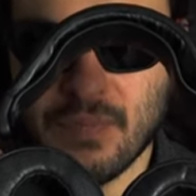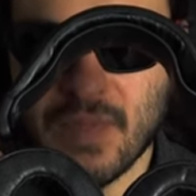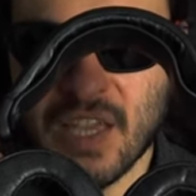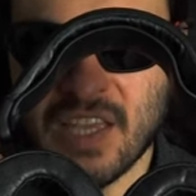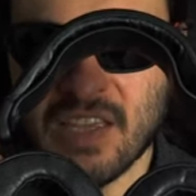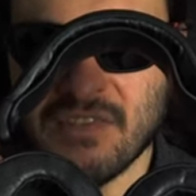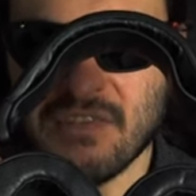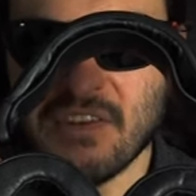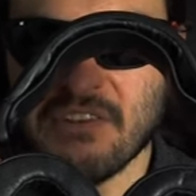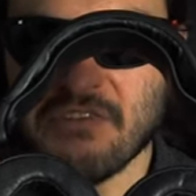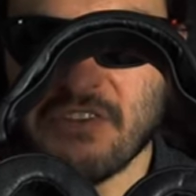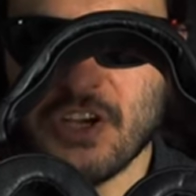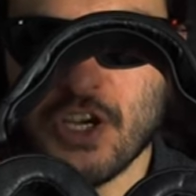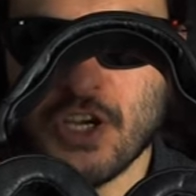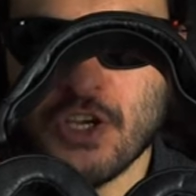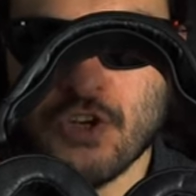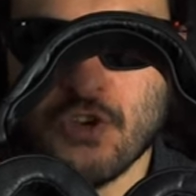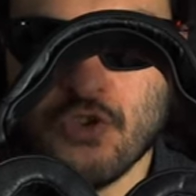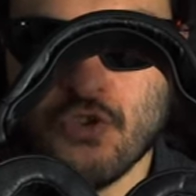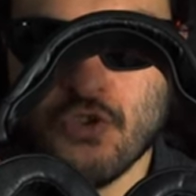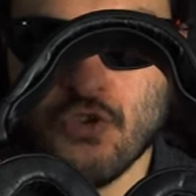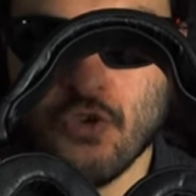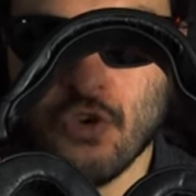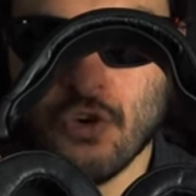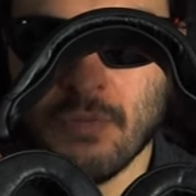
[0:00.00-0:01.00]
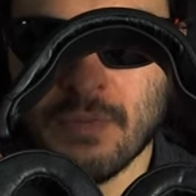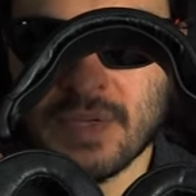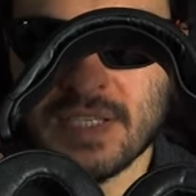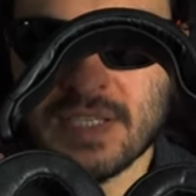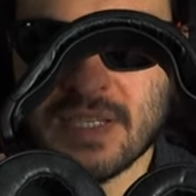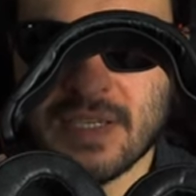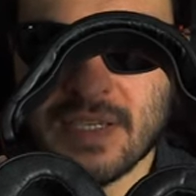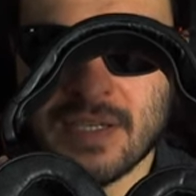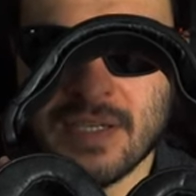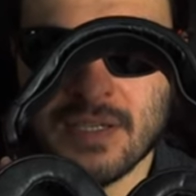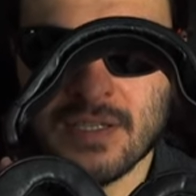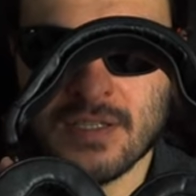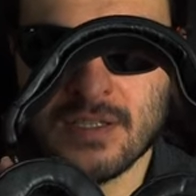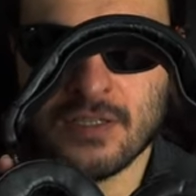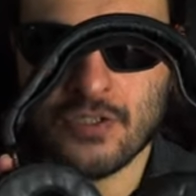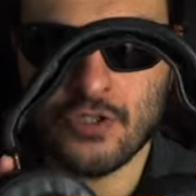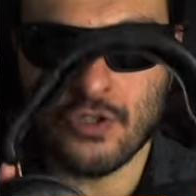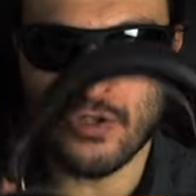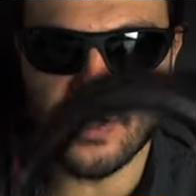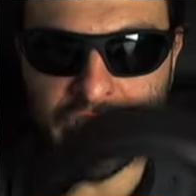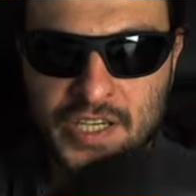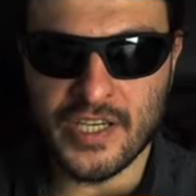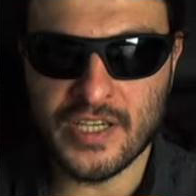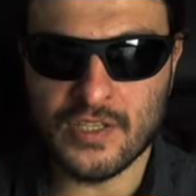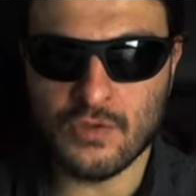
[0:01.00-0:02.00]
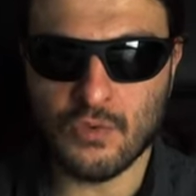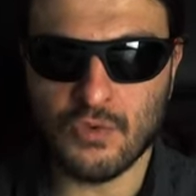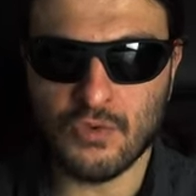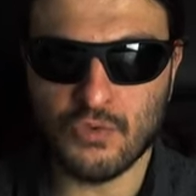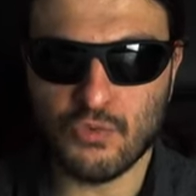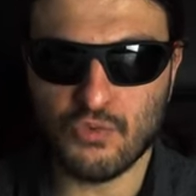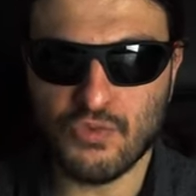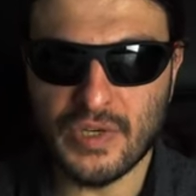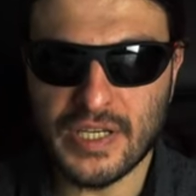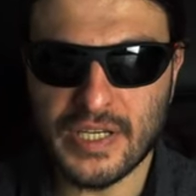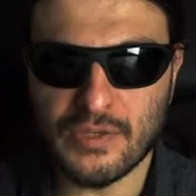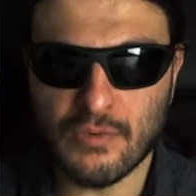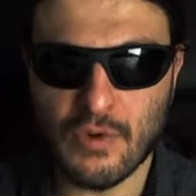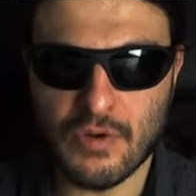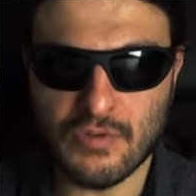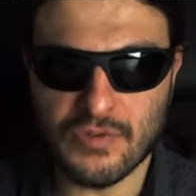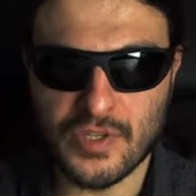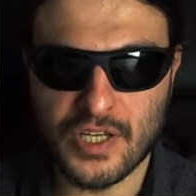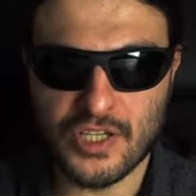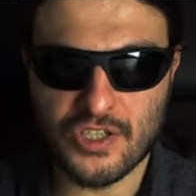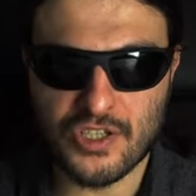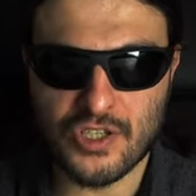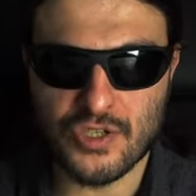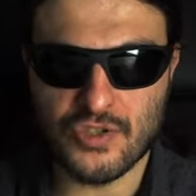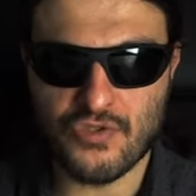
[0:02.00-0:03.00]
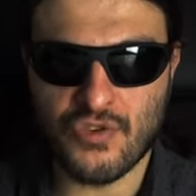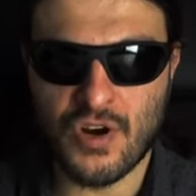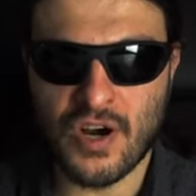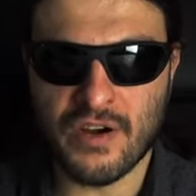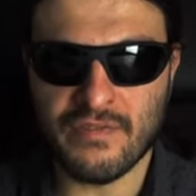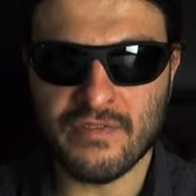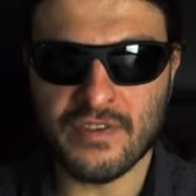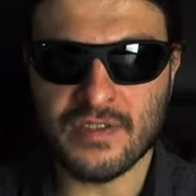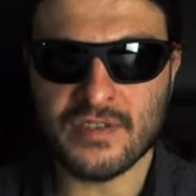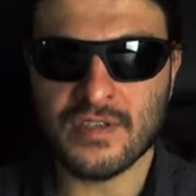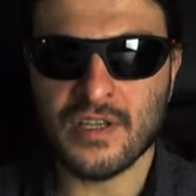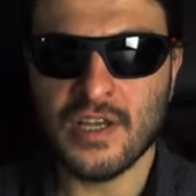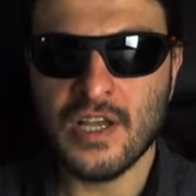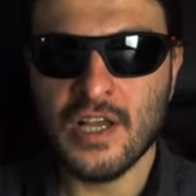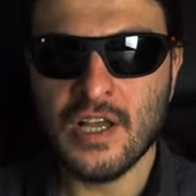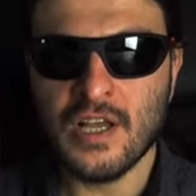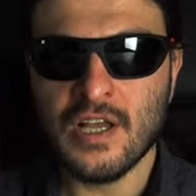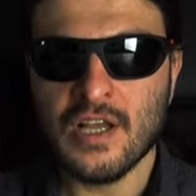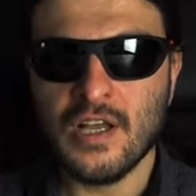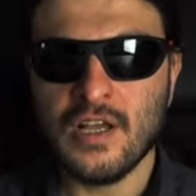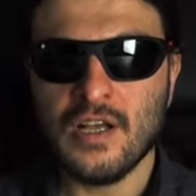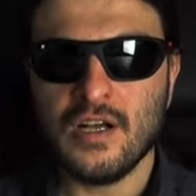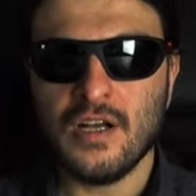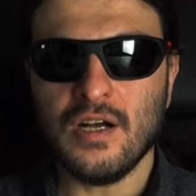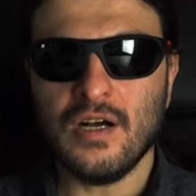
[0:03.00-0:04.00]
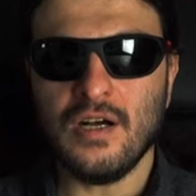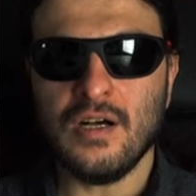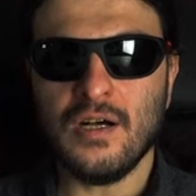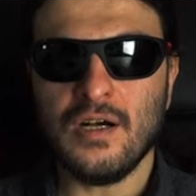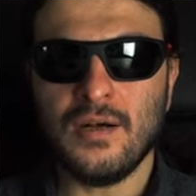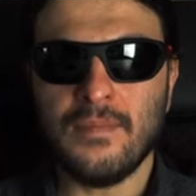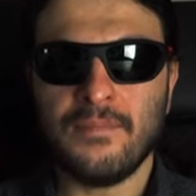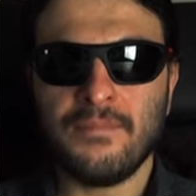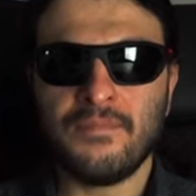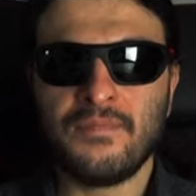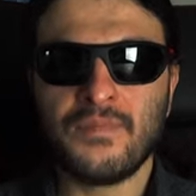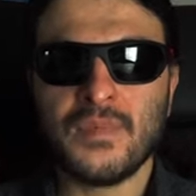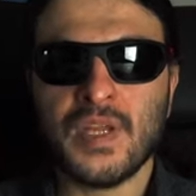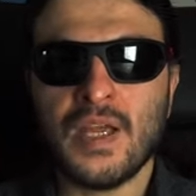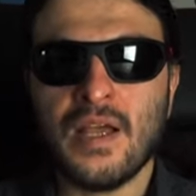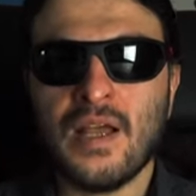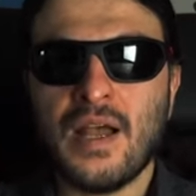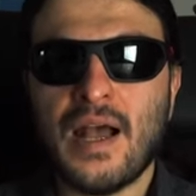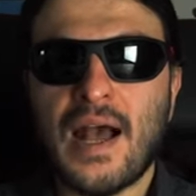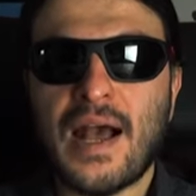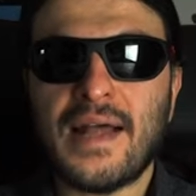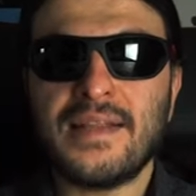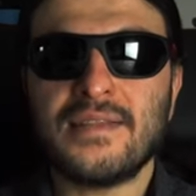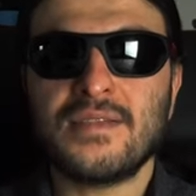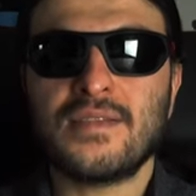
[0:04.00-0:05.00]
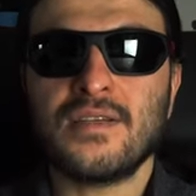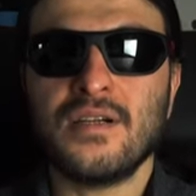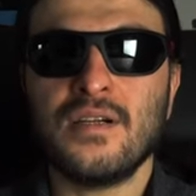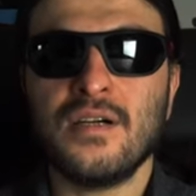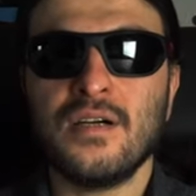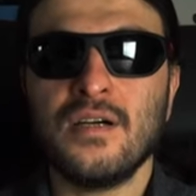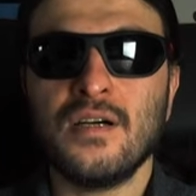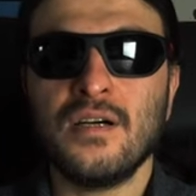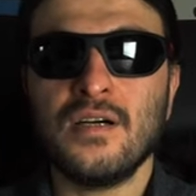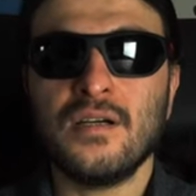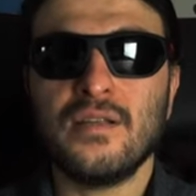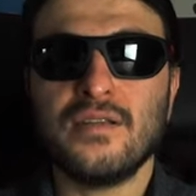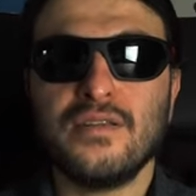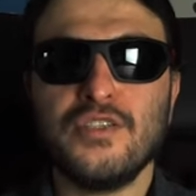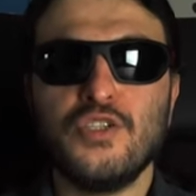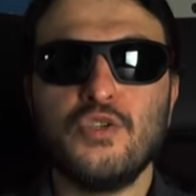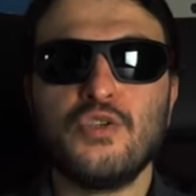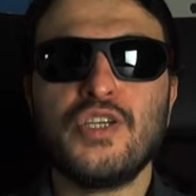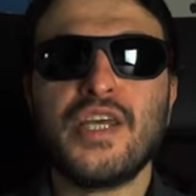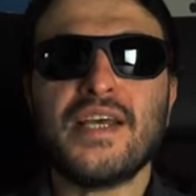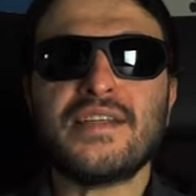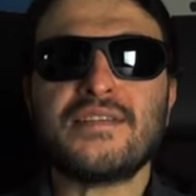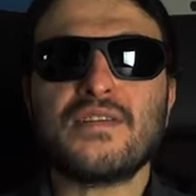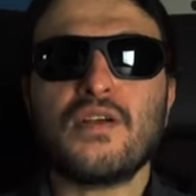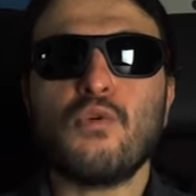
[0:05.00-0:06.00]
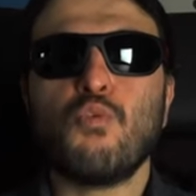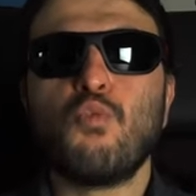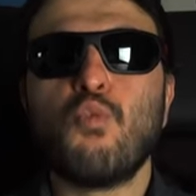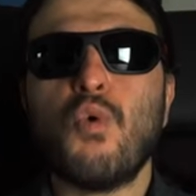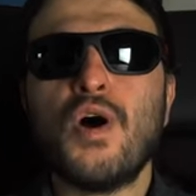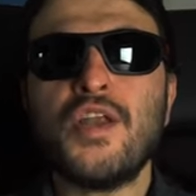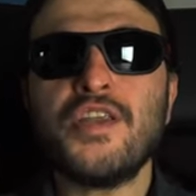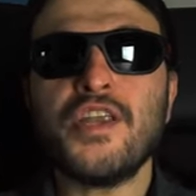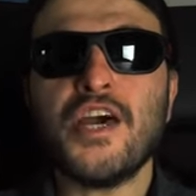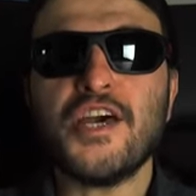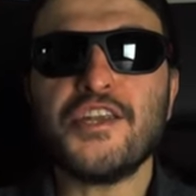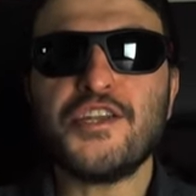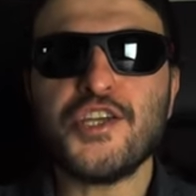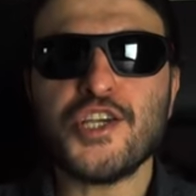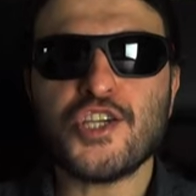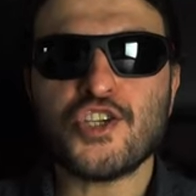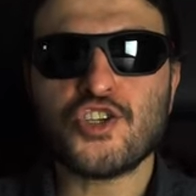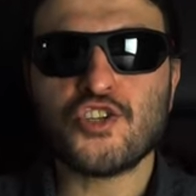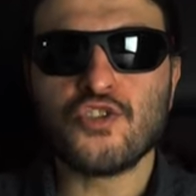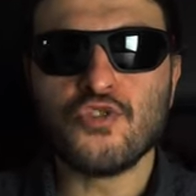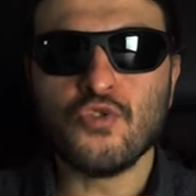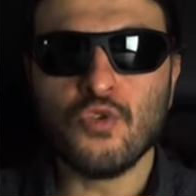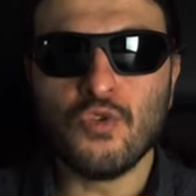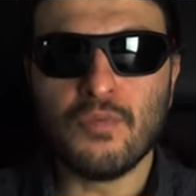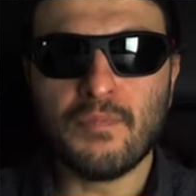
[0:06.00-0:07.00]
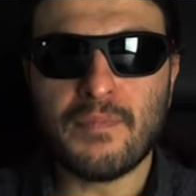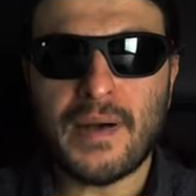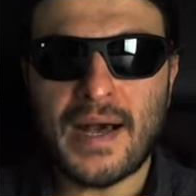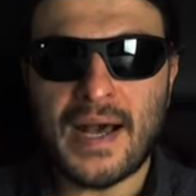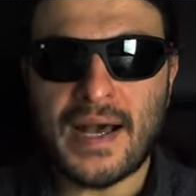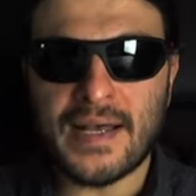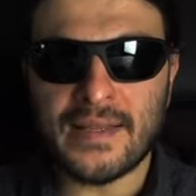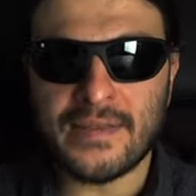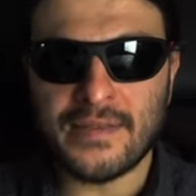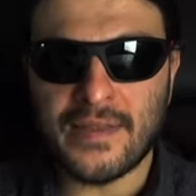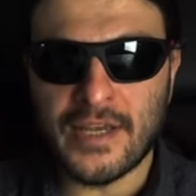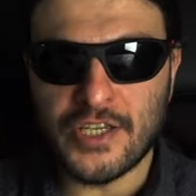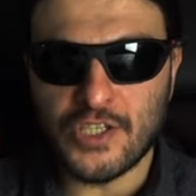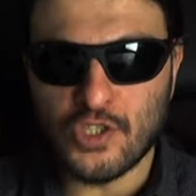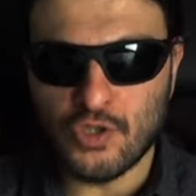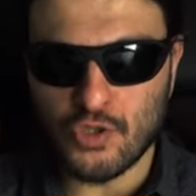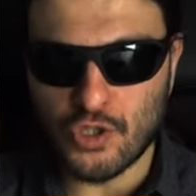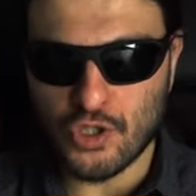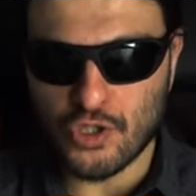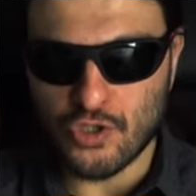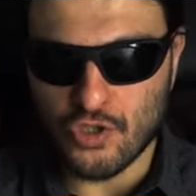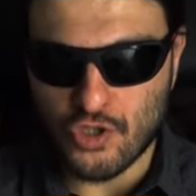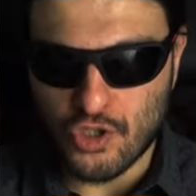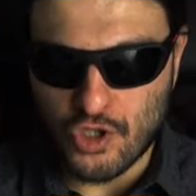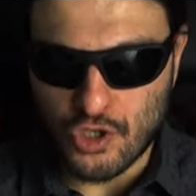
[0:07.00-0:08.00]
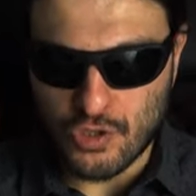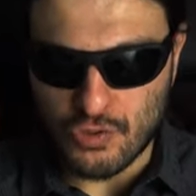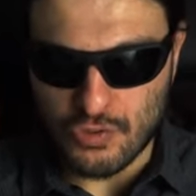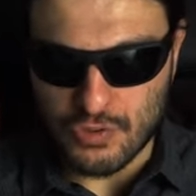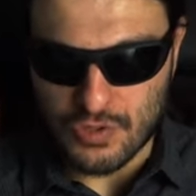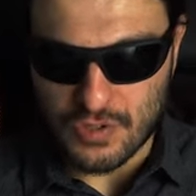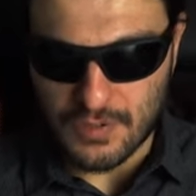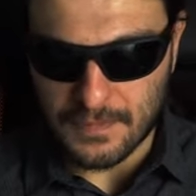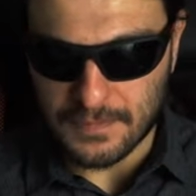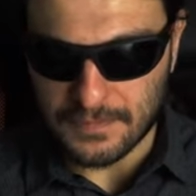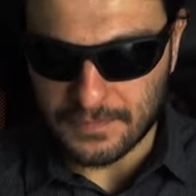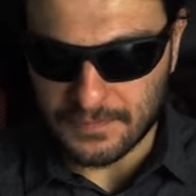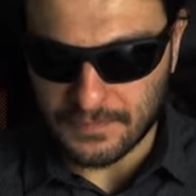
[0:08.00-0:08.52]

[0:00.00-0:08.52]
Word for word: Even for enormous ears, your ears will really won't touch the drivers. You get one additional pad that you can choose.